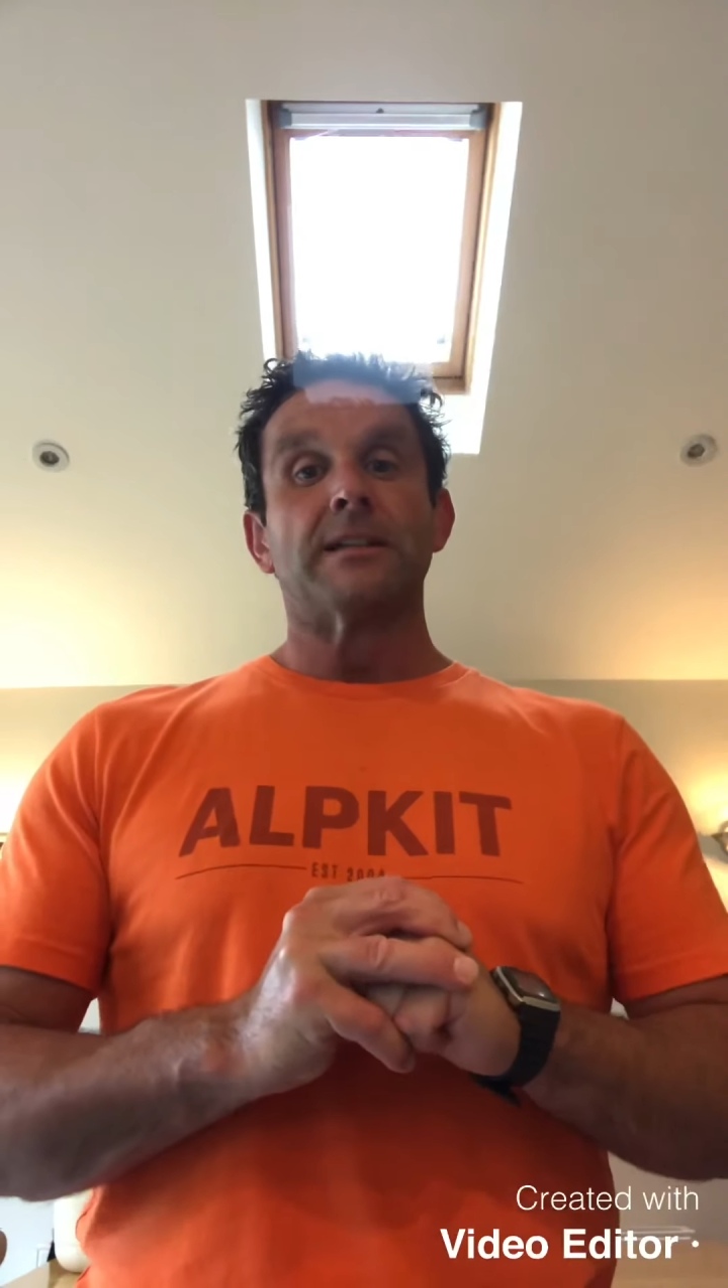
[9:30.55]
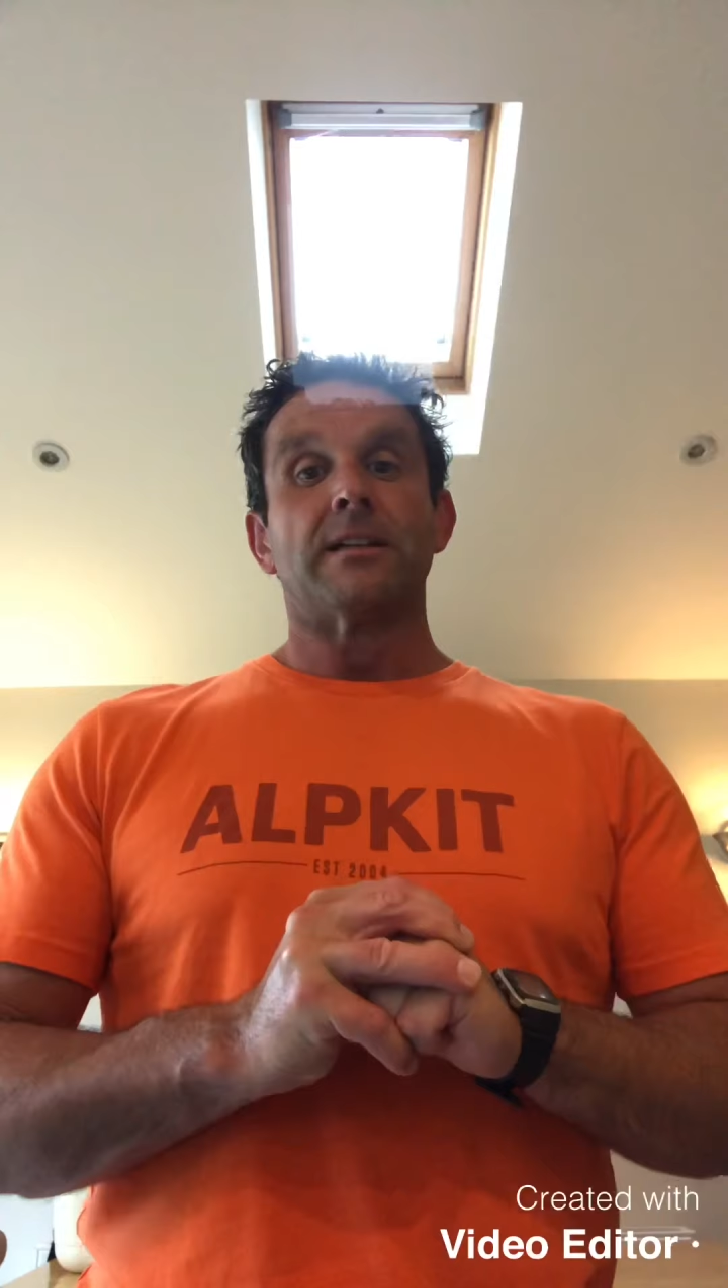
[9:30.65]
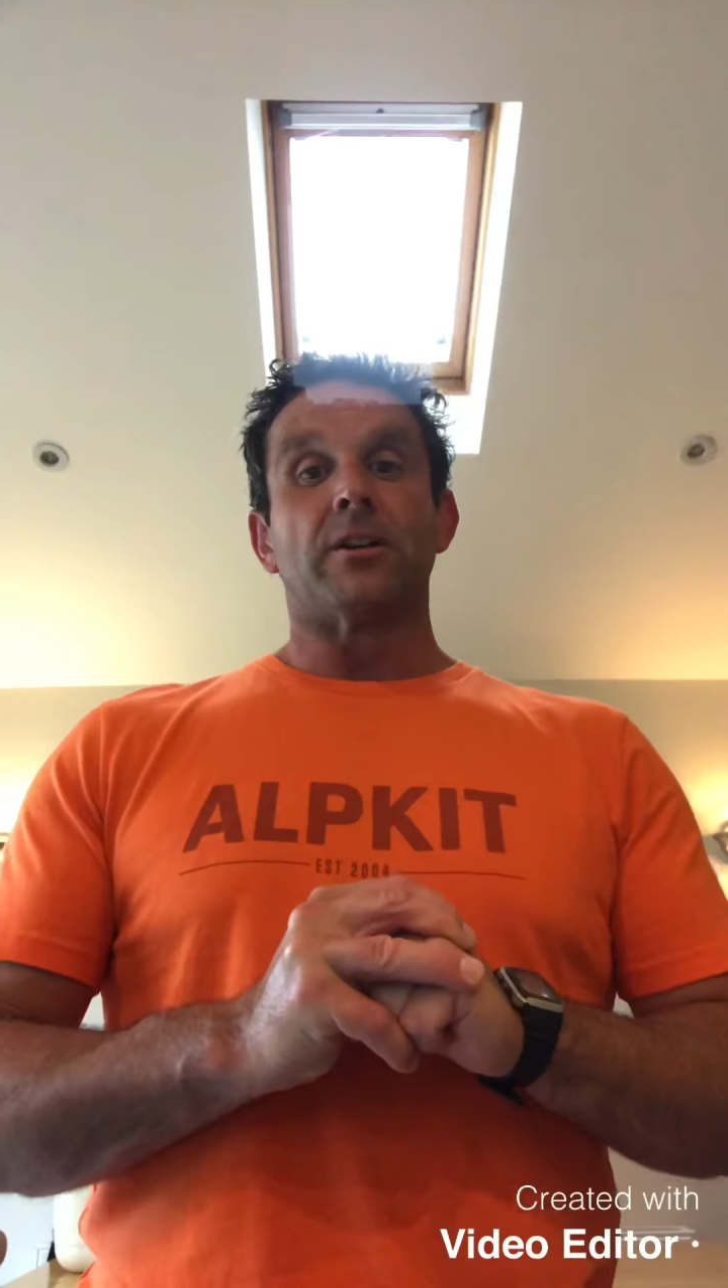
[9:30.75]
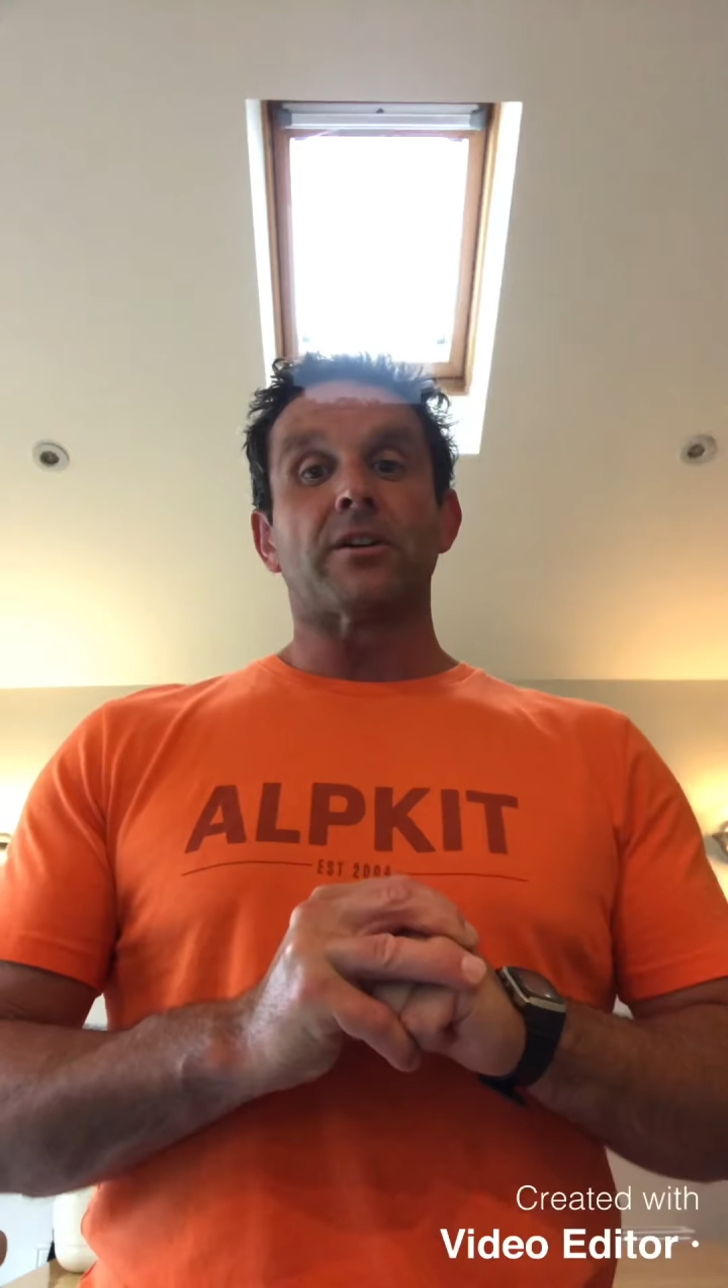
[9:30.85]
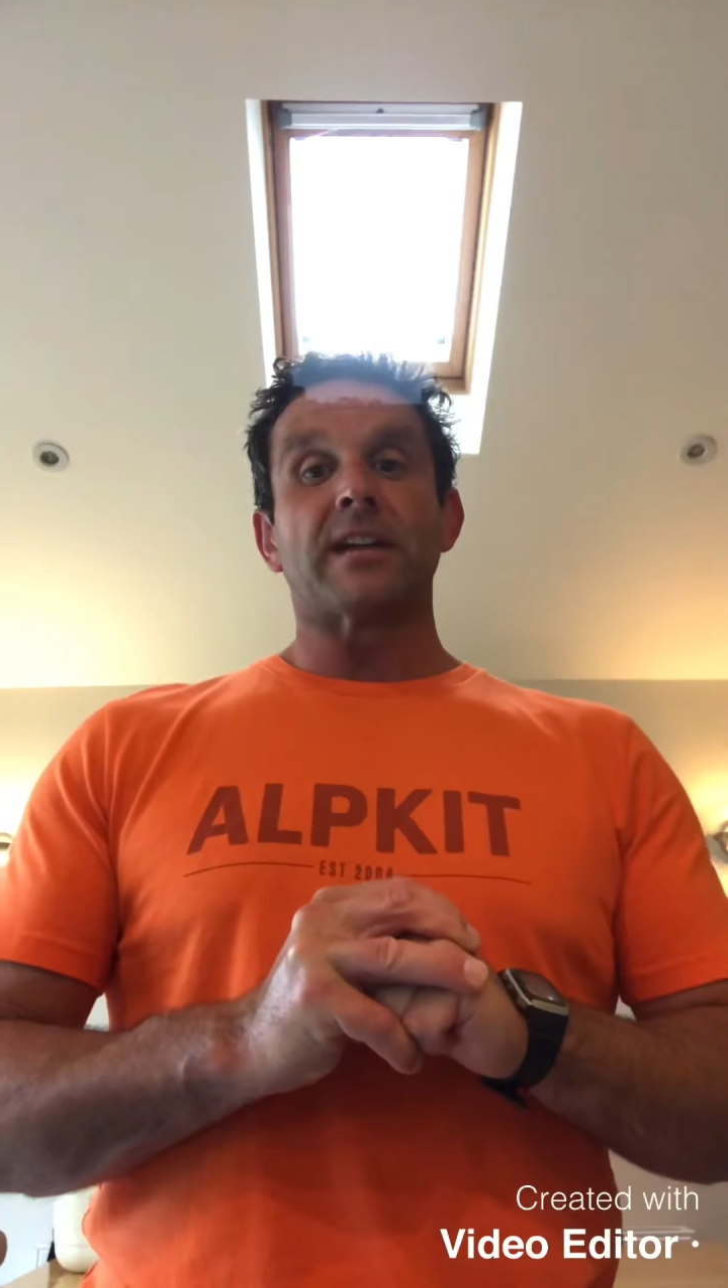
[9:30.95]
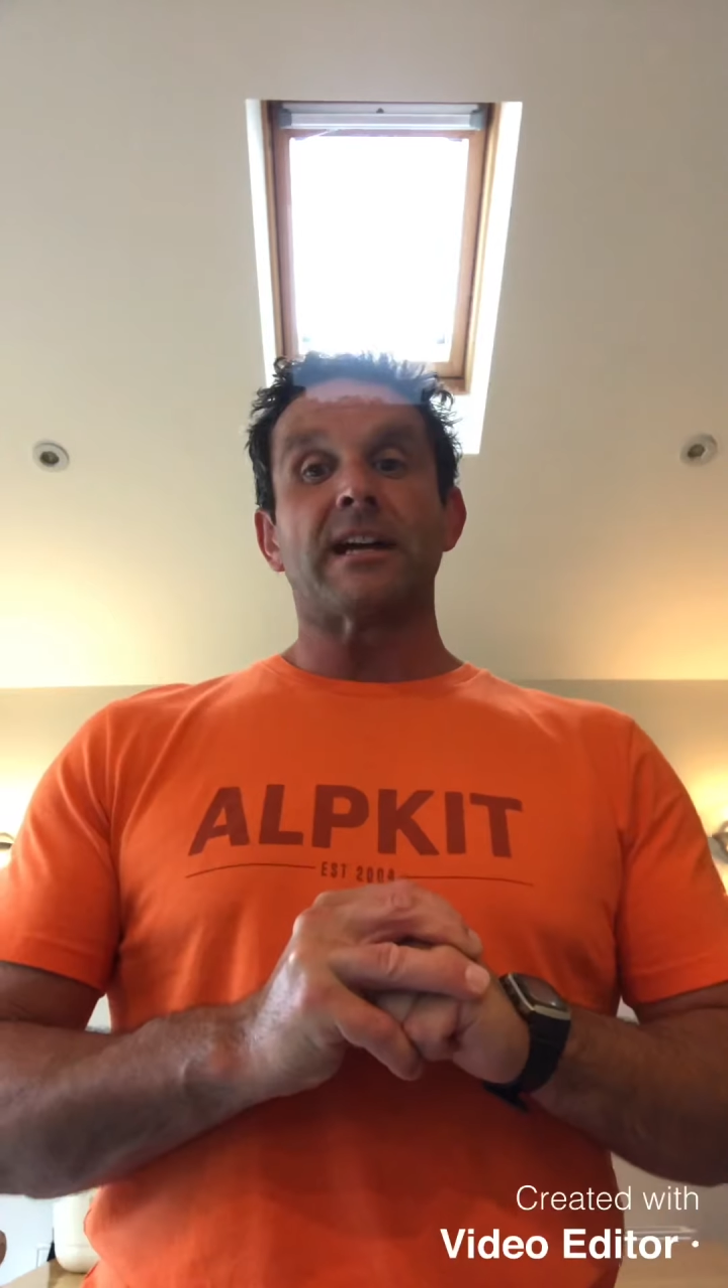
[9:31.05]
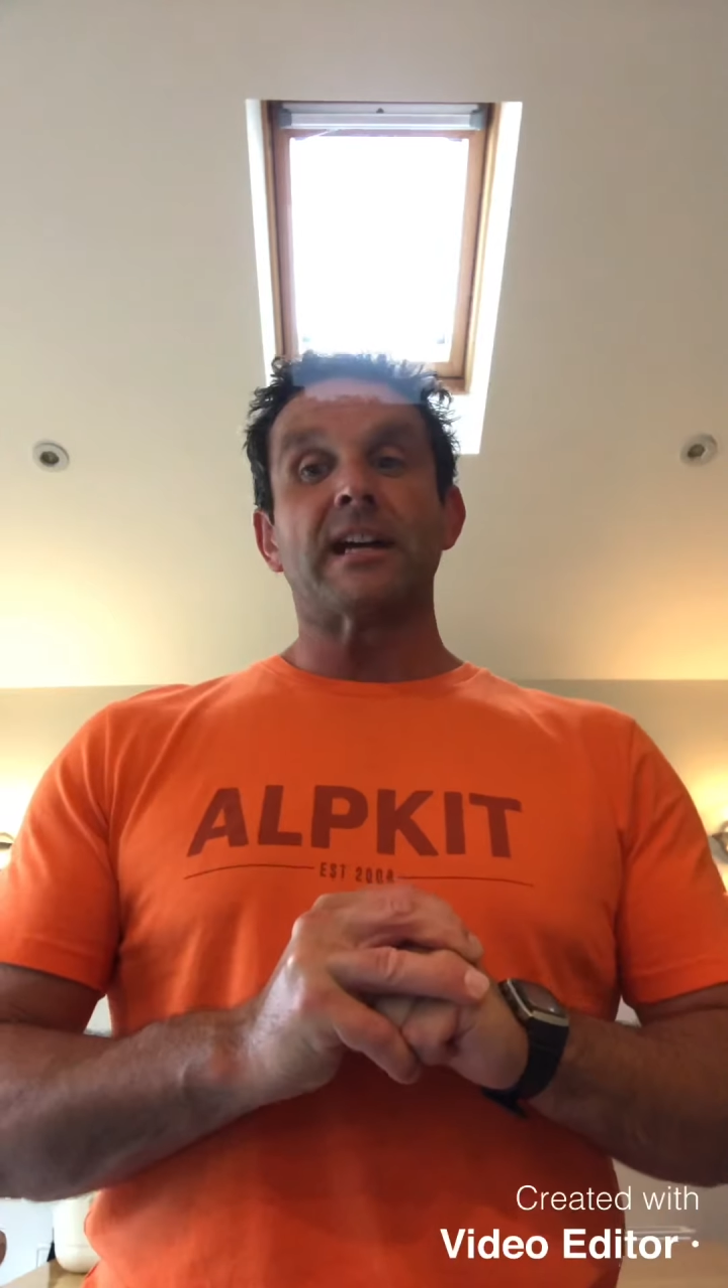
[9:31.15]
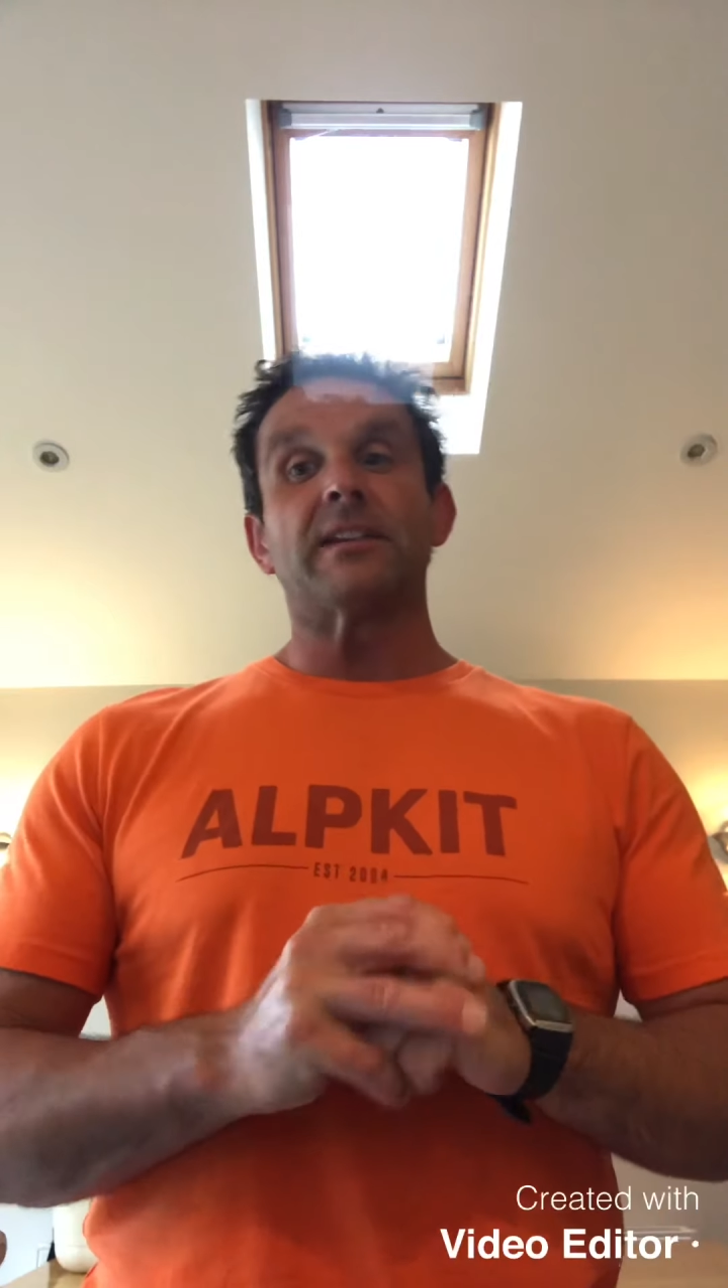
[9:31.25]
okay, in